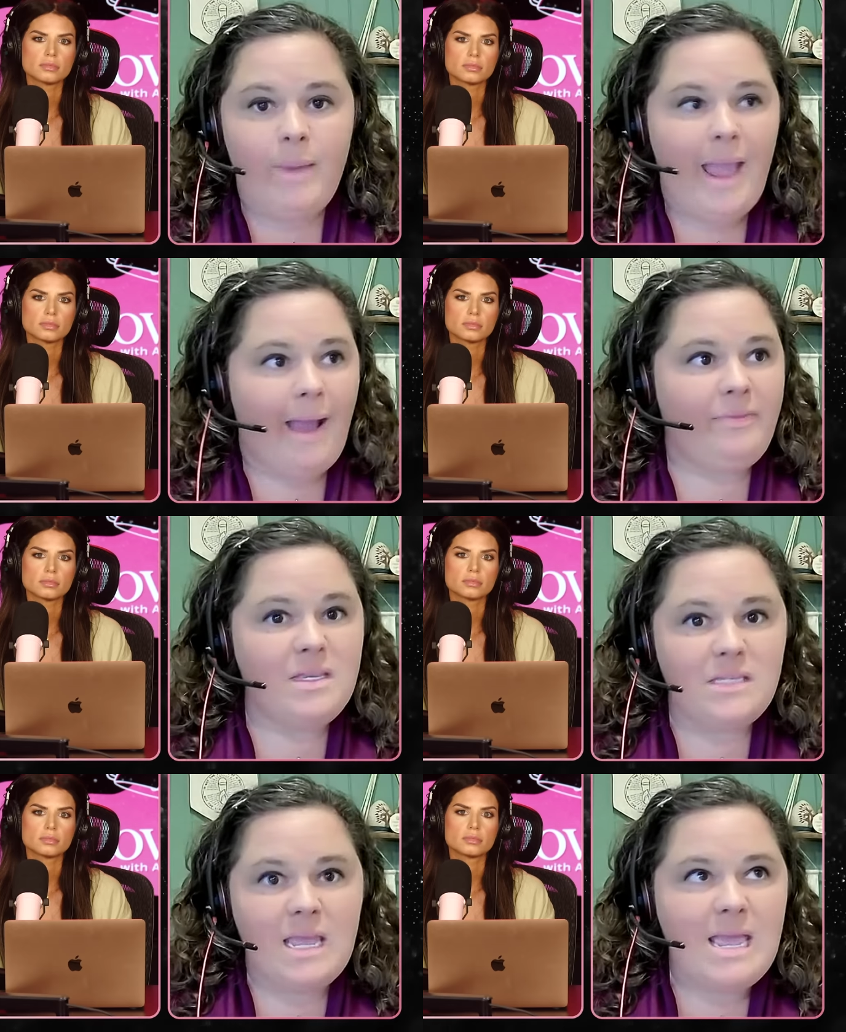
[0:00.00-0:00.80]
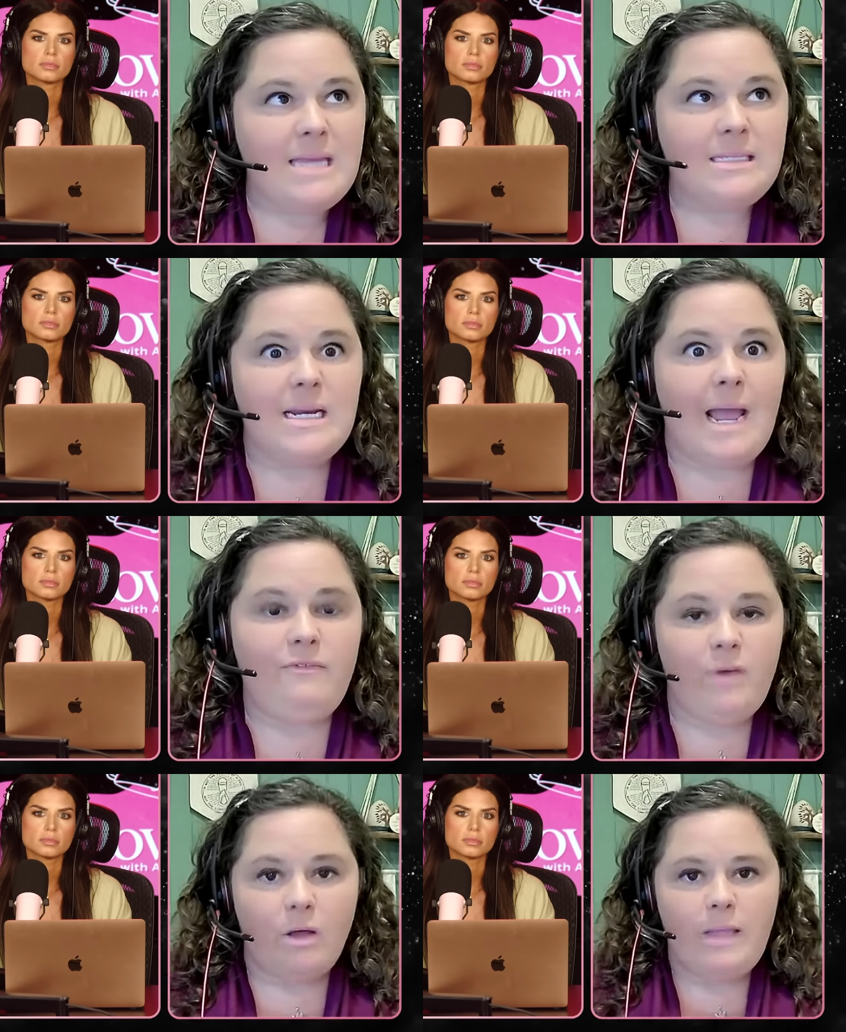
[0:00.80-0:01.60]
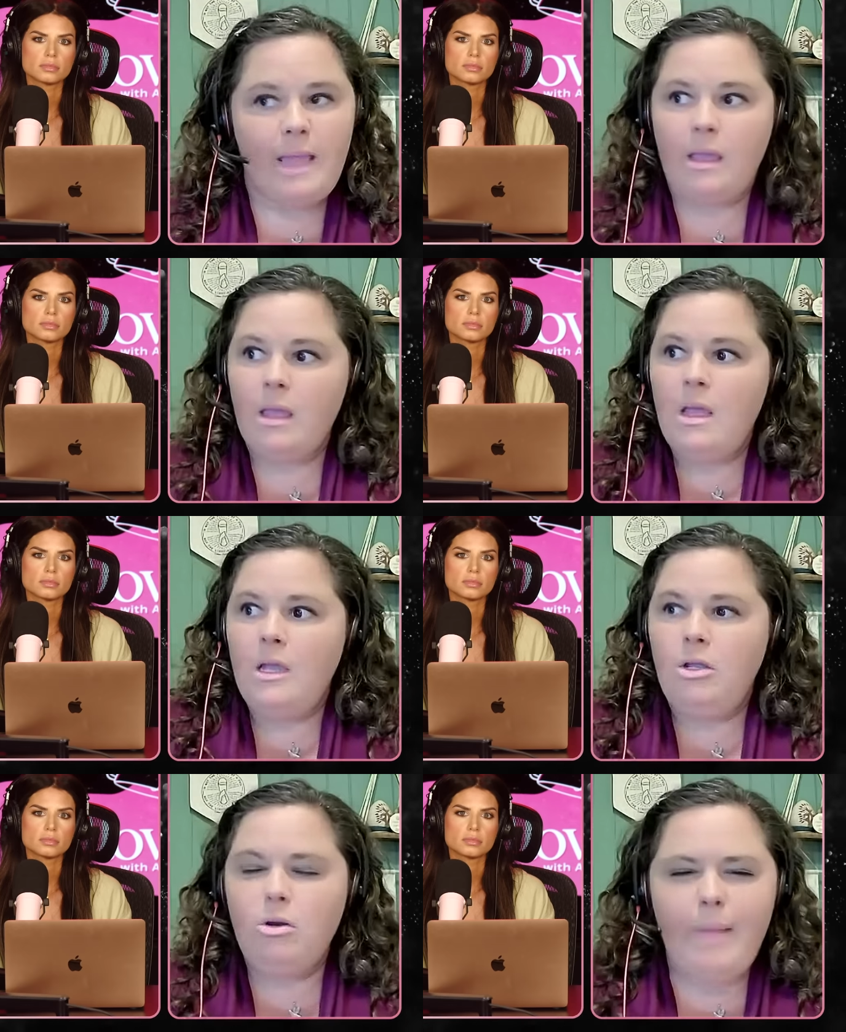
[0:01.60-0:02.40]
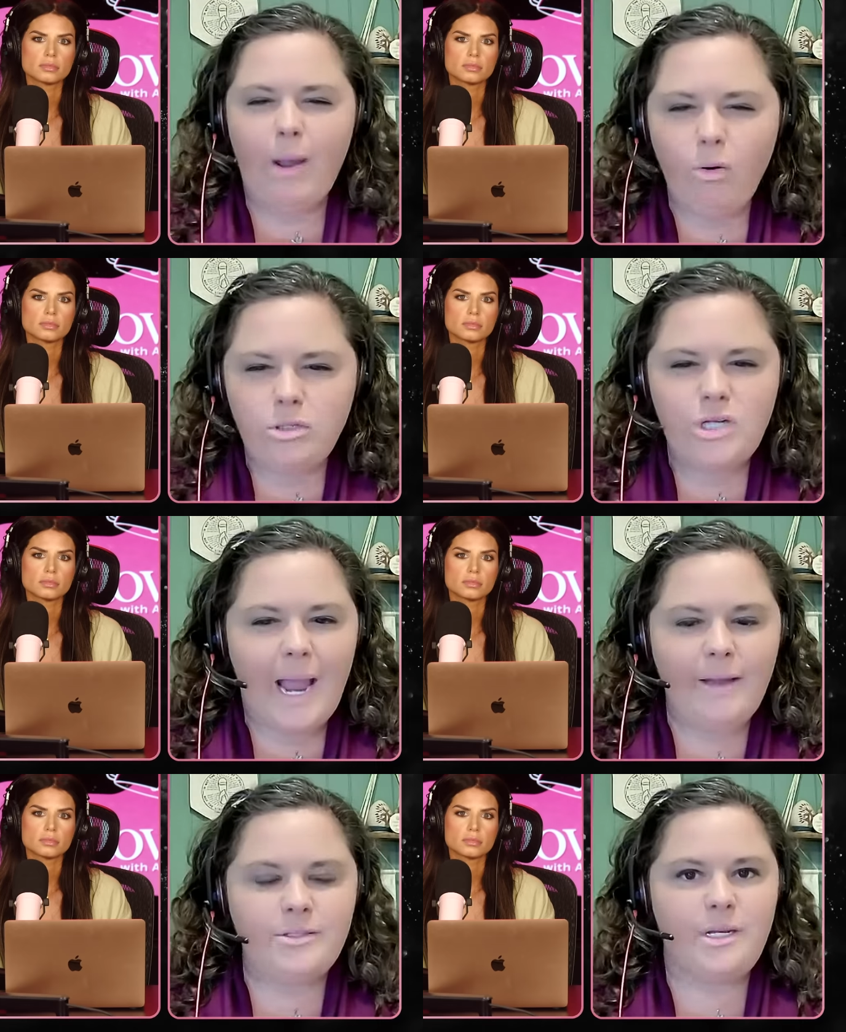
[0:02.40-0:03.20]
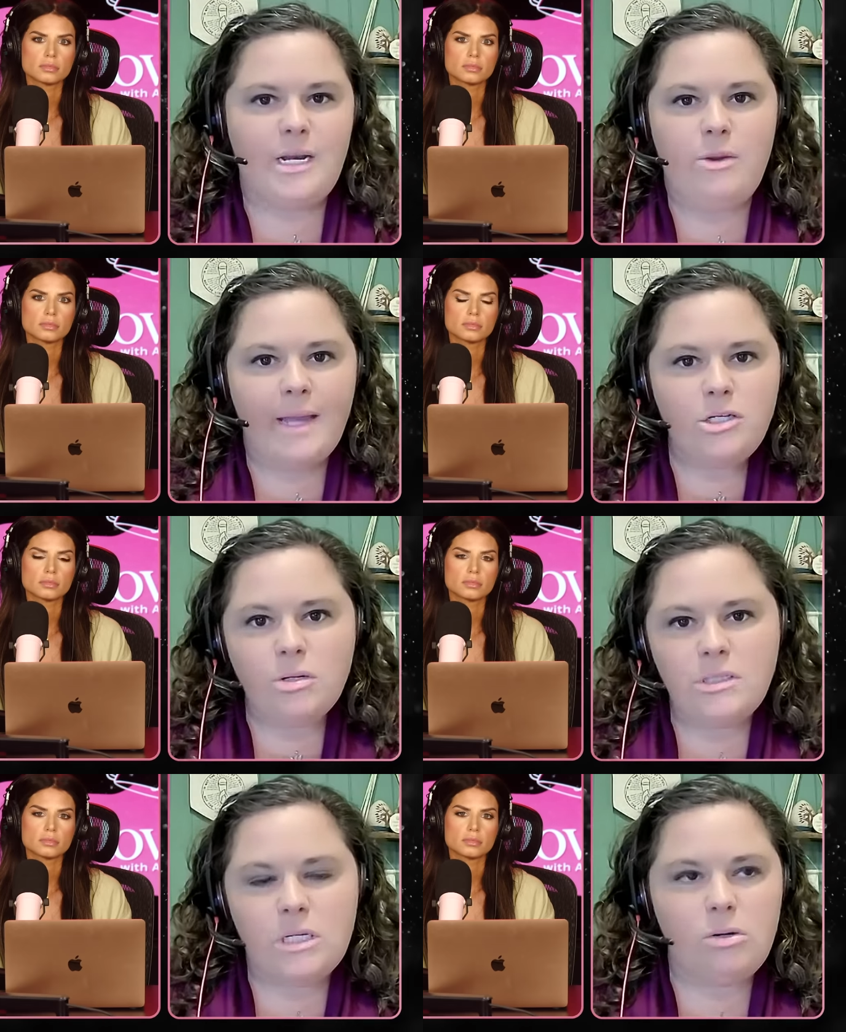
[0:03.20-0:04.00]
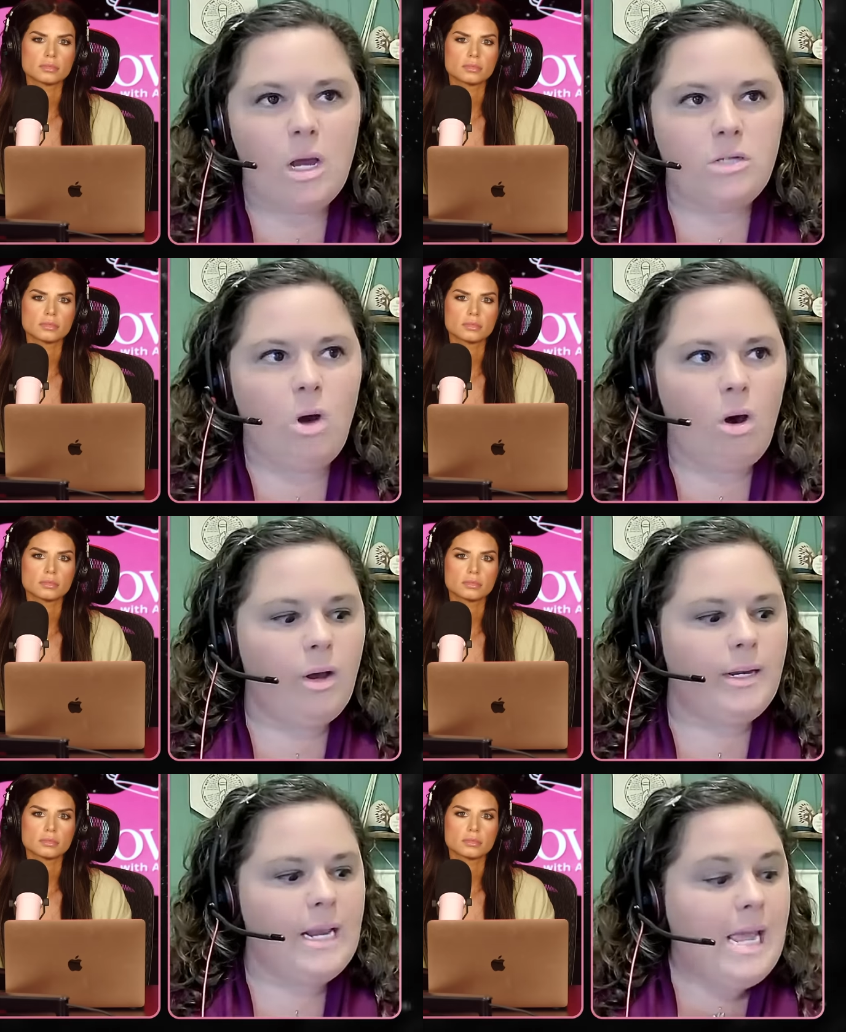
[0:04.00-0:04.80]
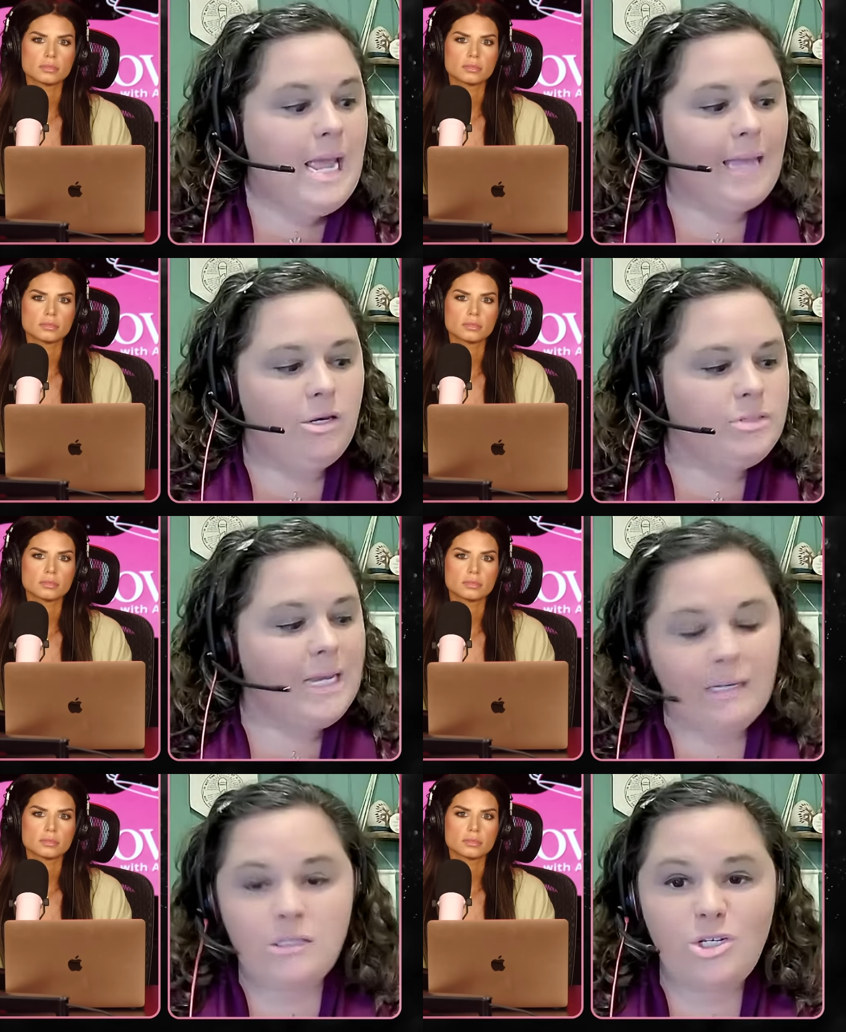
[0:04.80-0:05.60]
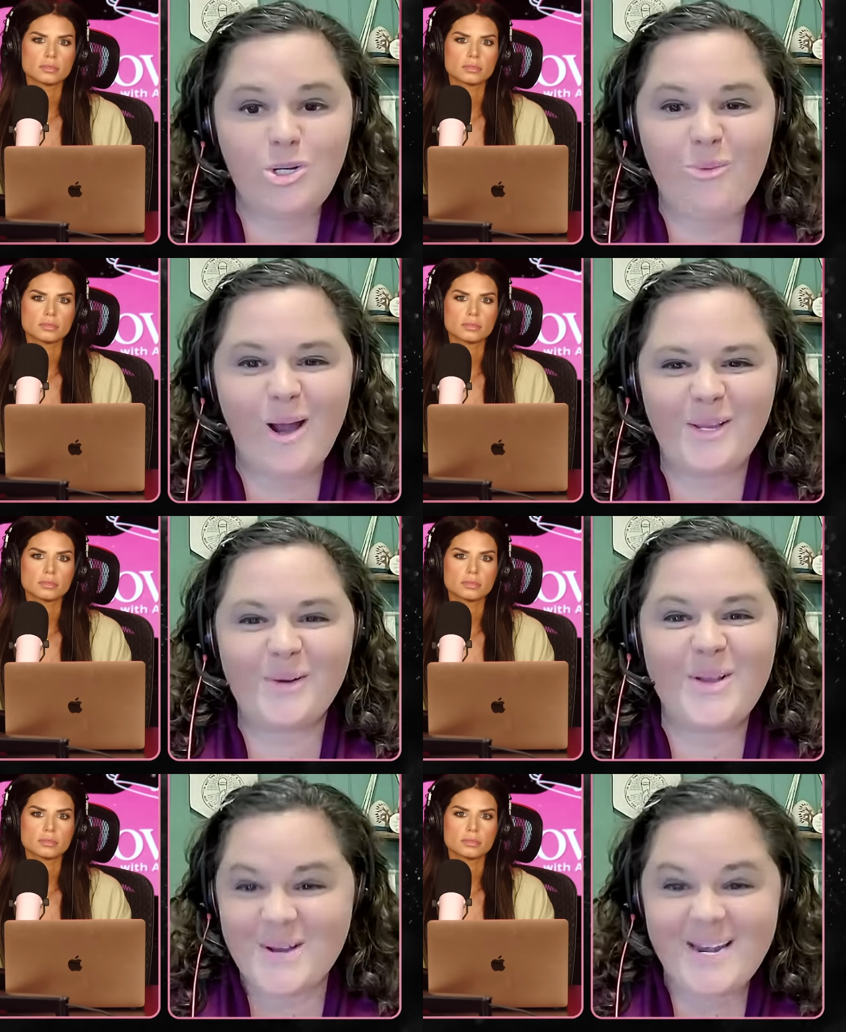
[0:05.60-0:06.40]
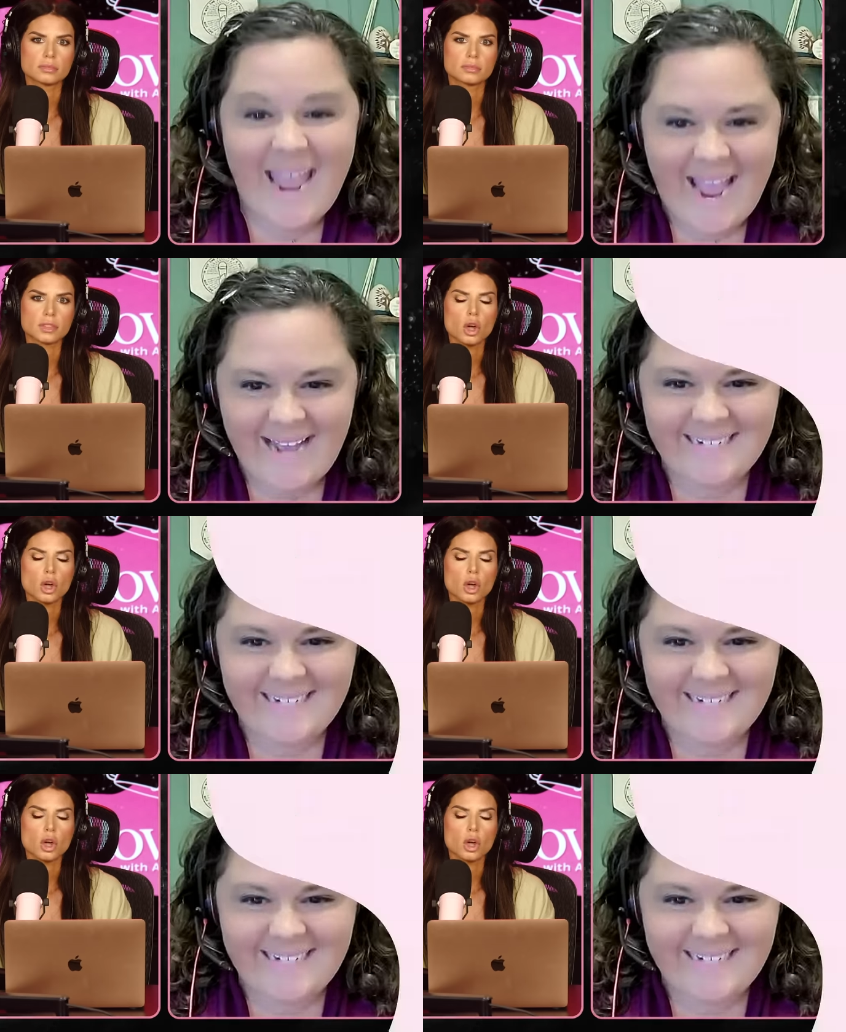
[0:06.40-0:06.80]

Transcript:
Speaker 1: had these kids, and I felt like, you know, my whole childhood, and you enter into adulthood and you tend to do what you're good at.